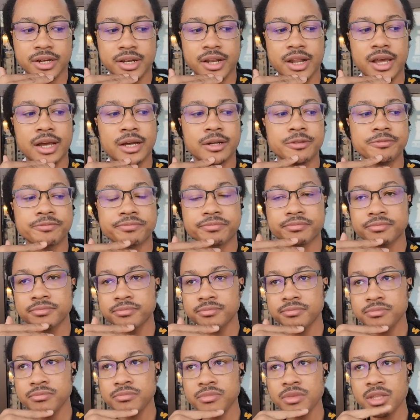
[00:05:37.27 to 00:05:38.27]
Now,
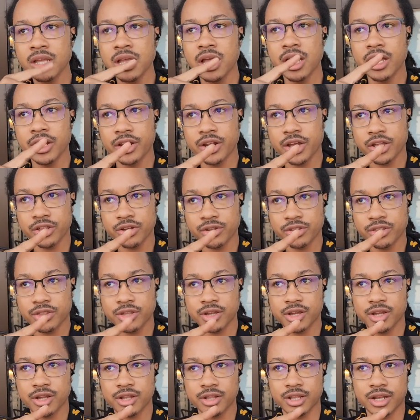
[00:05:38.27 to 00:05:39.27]
another
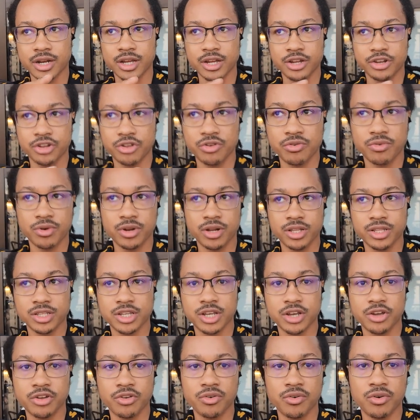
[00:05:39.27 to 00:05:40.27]
thing that I do want to
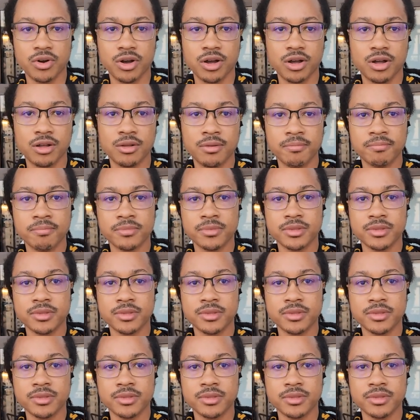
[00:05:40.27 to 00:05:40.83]
tell you all